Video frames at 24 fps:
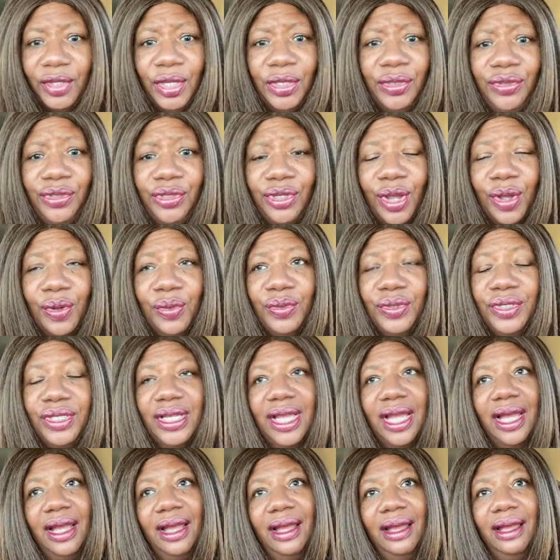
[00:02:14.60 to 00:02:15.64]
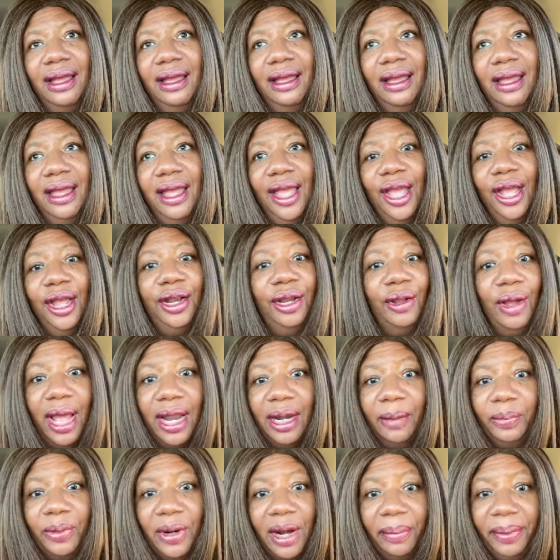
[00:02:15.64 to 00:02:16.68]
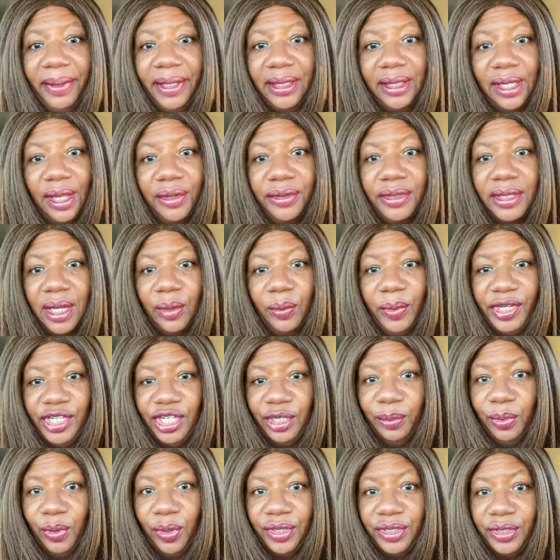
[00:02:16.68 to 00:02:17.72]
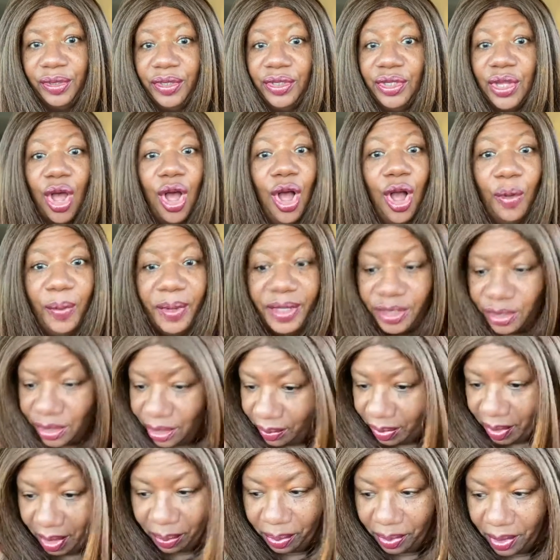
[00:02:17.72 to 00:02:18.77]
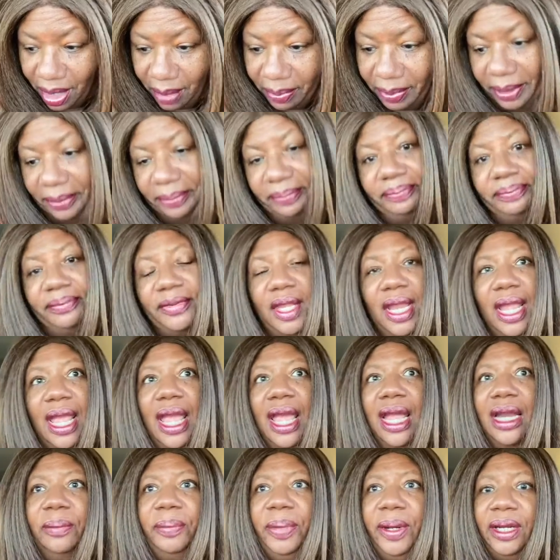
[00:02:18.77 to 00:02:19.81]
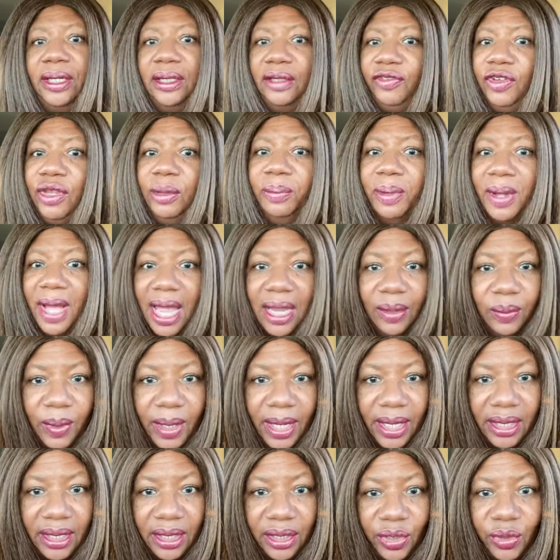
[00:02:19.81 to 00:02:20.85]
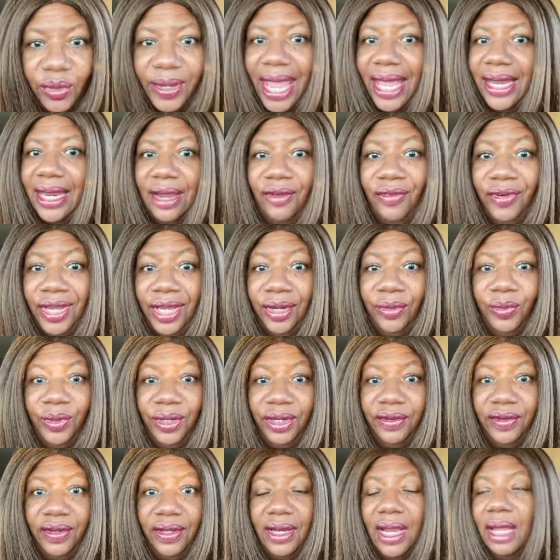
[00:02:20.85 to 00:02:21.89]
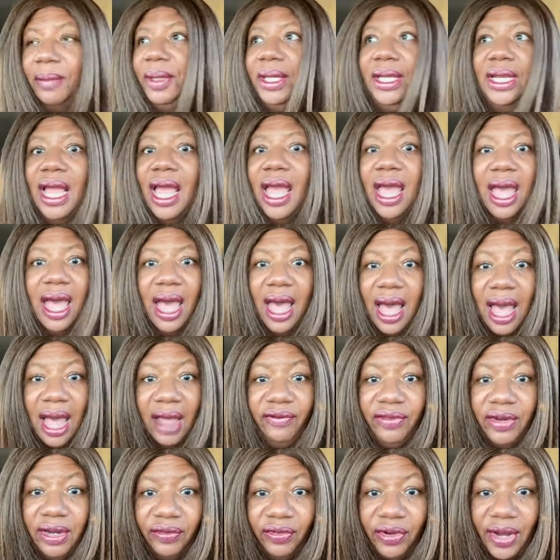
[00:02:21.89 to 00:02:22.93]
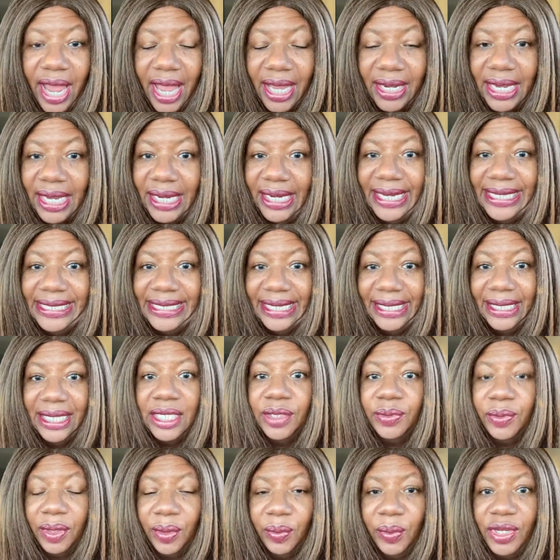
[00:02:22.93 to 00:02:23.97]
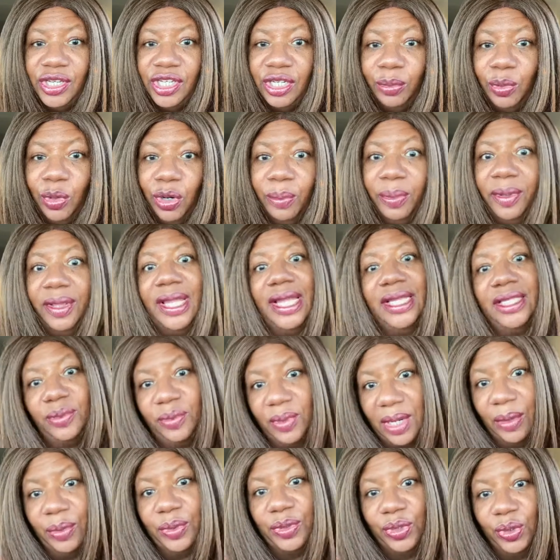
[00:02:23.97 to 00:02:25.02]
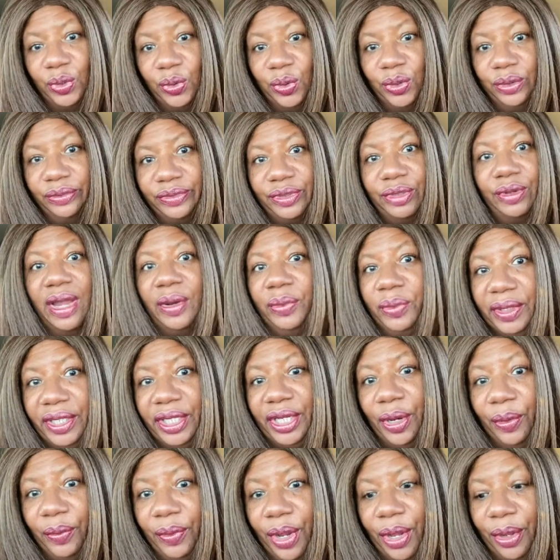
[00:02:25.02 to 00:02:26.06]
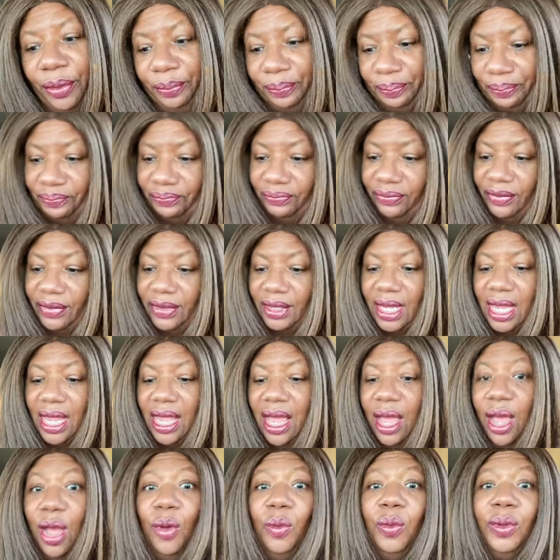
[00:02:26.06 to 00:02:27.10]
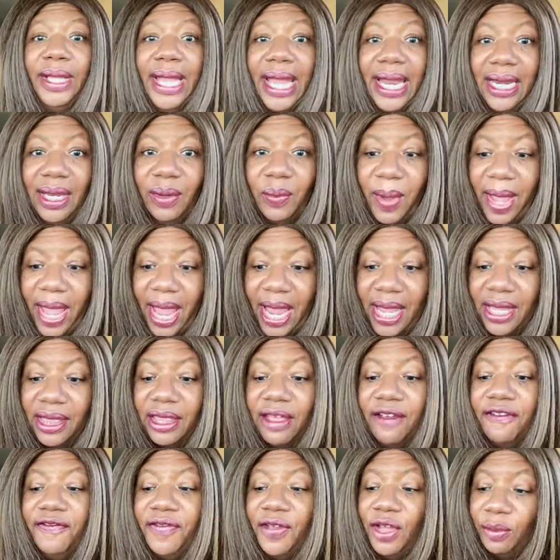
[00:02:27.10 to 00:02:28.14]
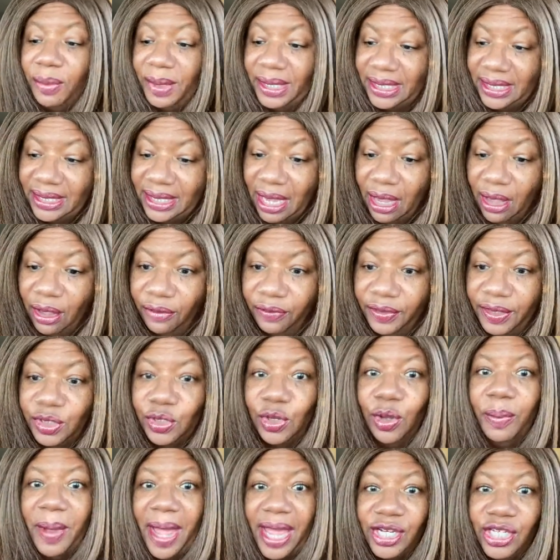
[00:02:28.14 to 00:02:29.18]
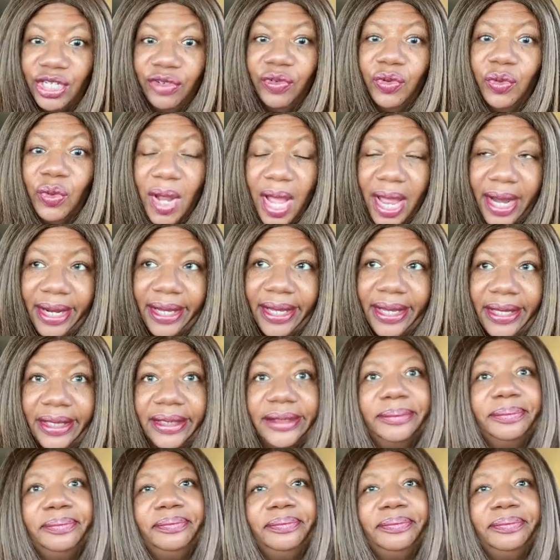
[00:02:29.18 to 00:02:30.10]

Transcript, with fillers: don't uh, know how to properly close that Ouija board. So it's always going to be a problem. And apparently, if you buy one, you can't ever get rid of it. I mean, I've never had any dealings with a Ouija board, but that's what I was told. So I really don't know. Well, anyway, the film itself, let's go back to Veronica,